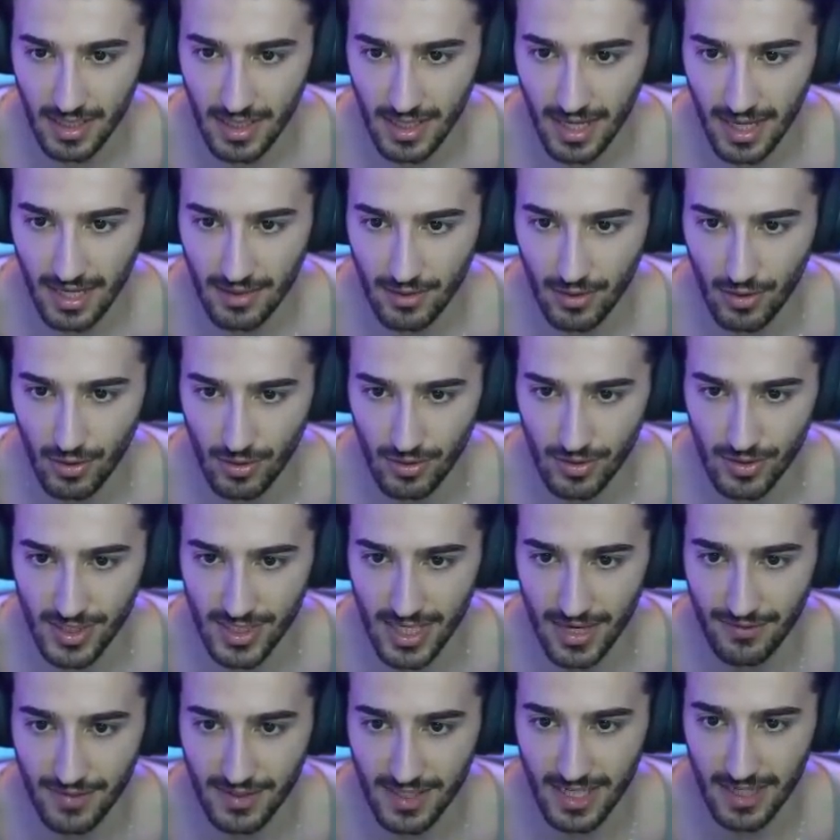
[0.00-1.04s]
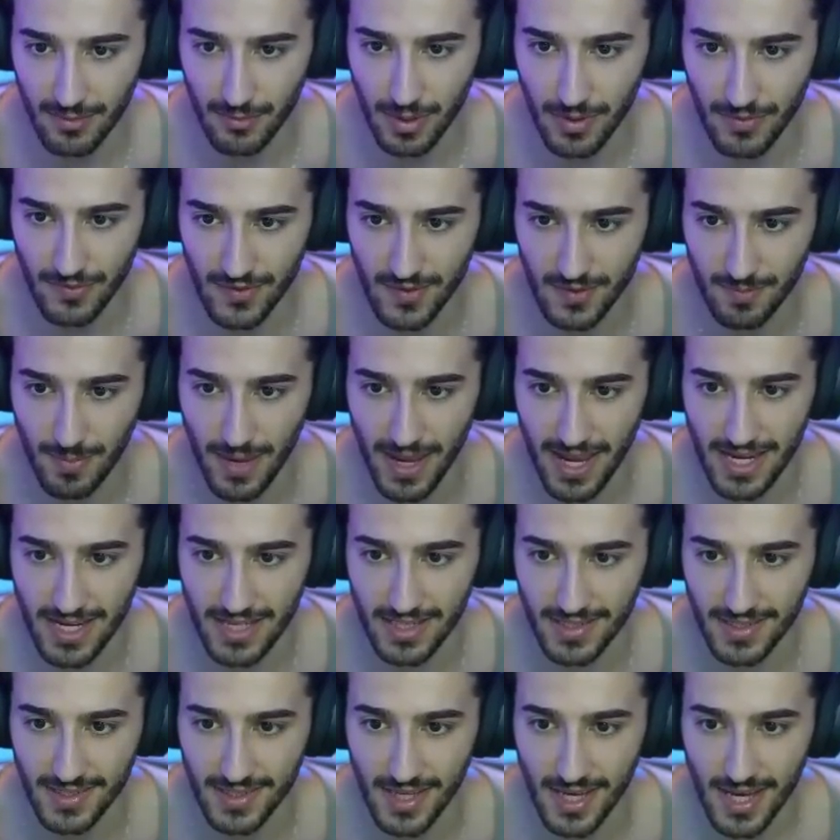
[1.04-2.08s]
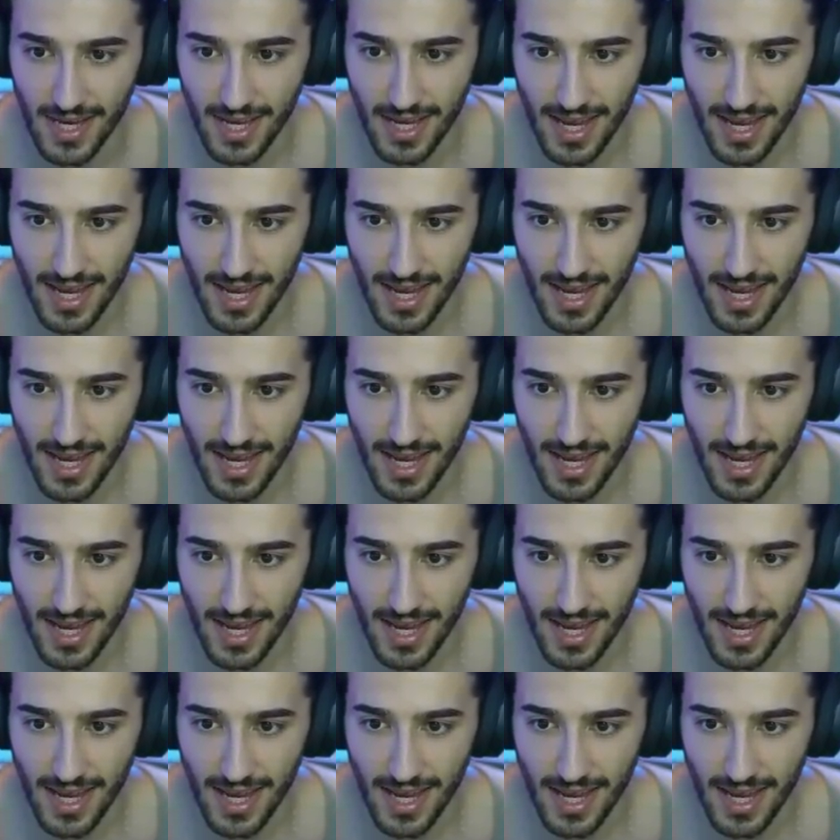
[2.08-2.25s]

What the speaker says: and Kulusevski with space